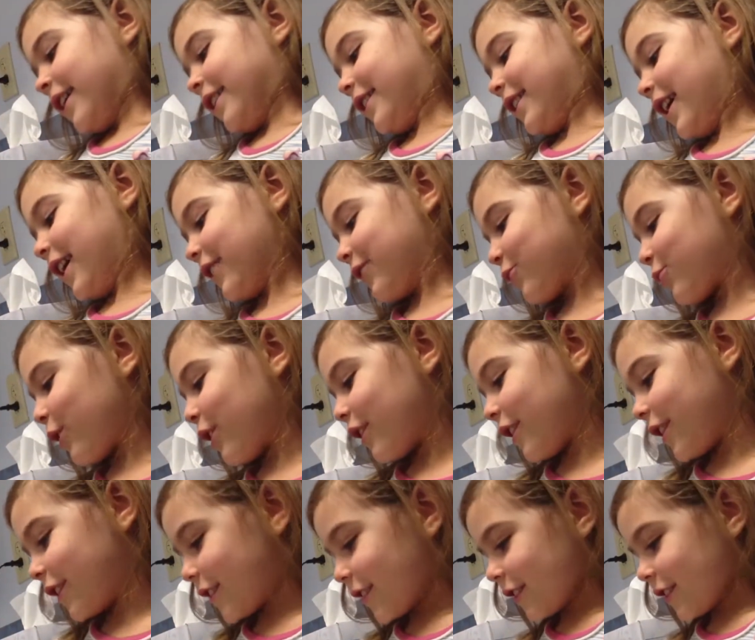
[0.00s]
guess what
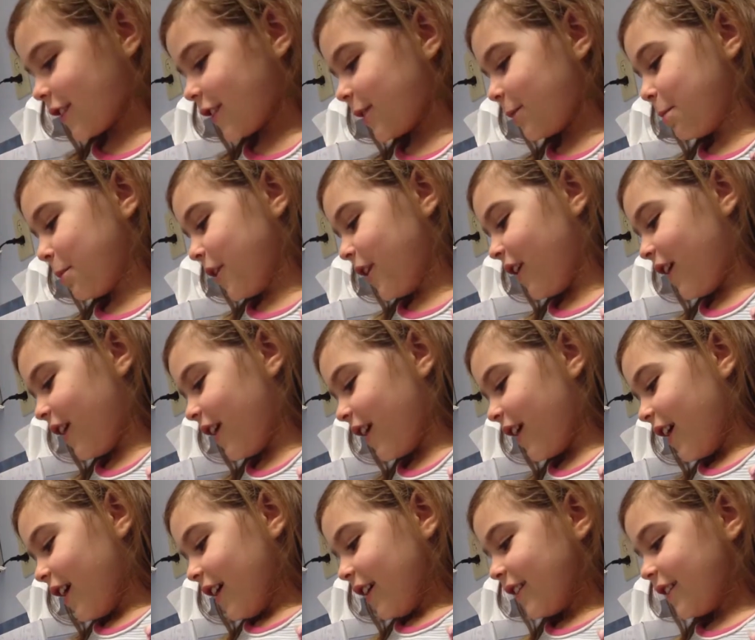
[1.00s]
the zebra,
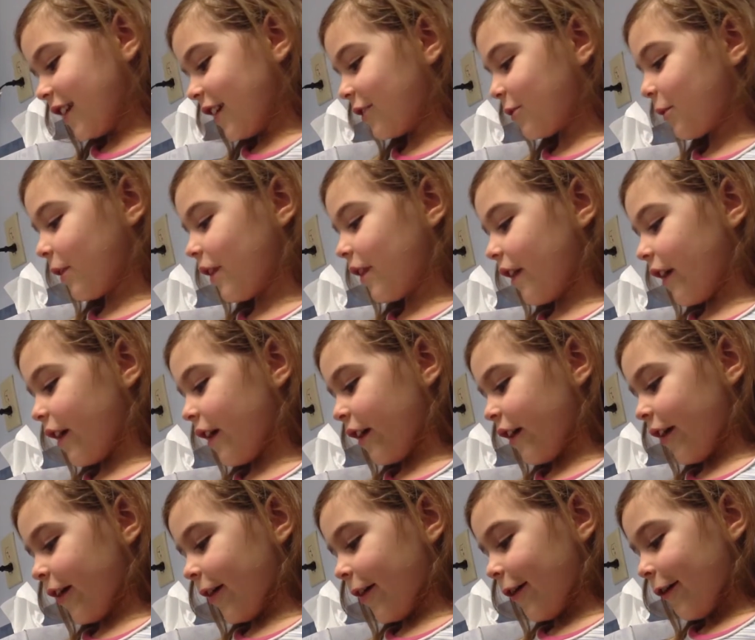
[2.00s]
guess what
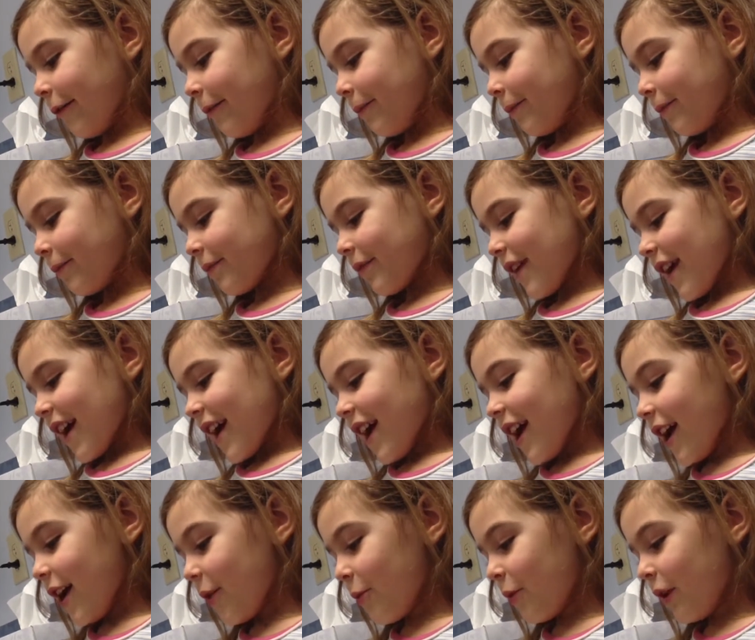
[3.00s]
the,
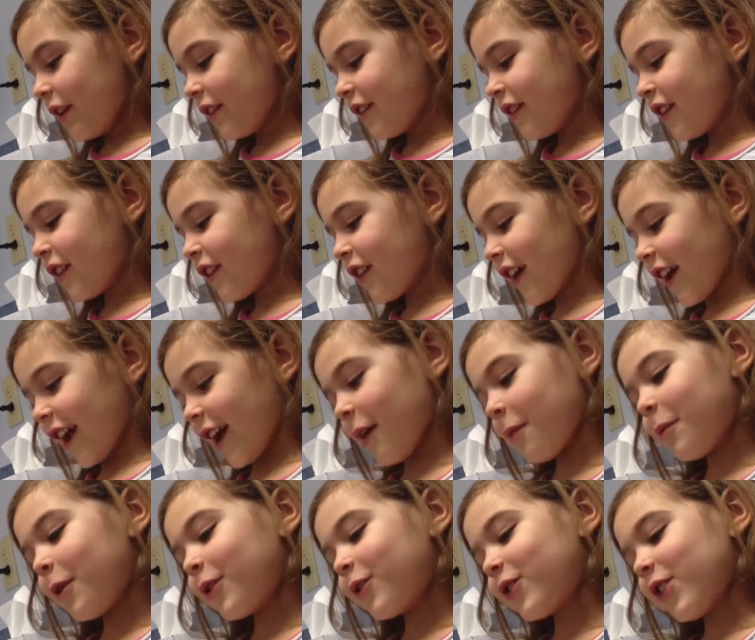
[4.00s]
he went to the
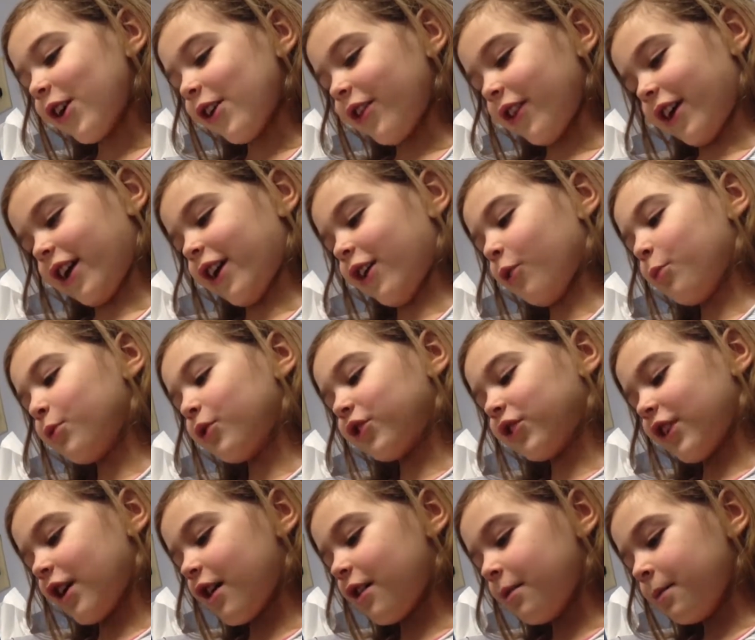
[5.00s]
camels and the camel
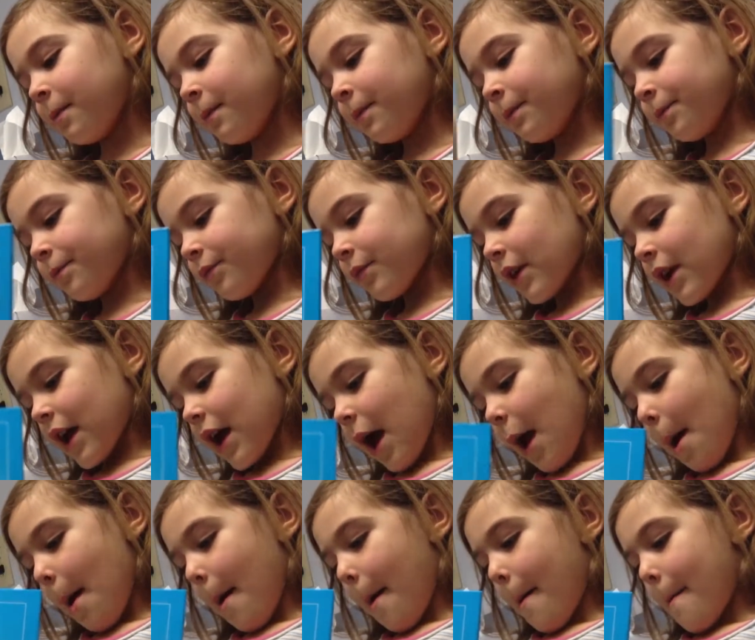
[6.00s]
said,
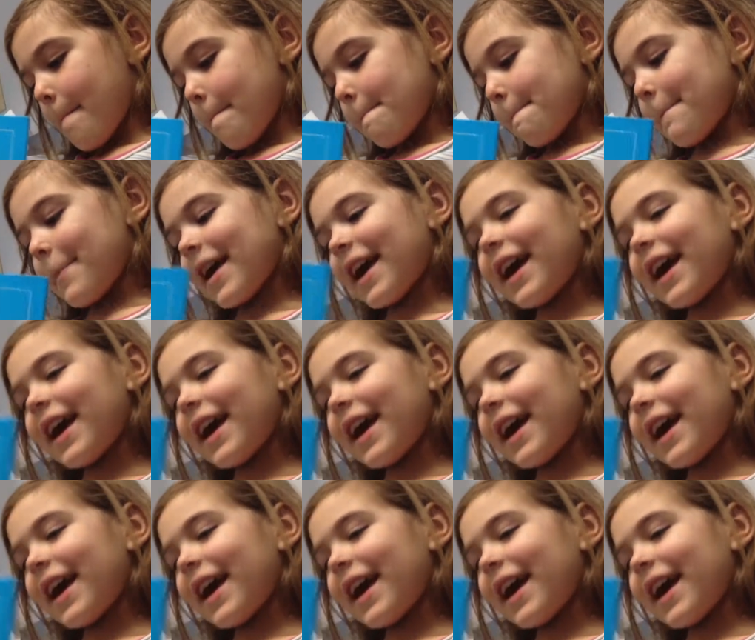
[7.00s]
Meh!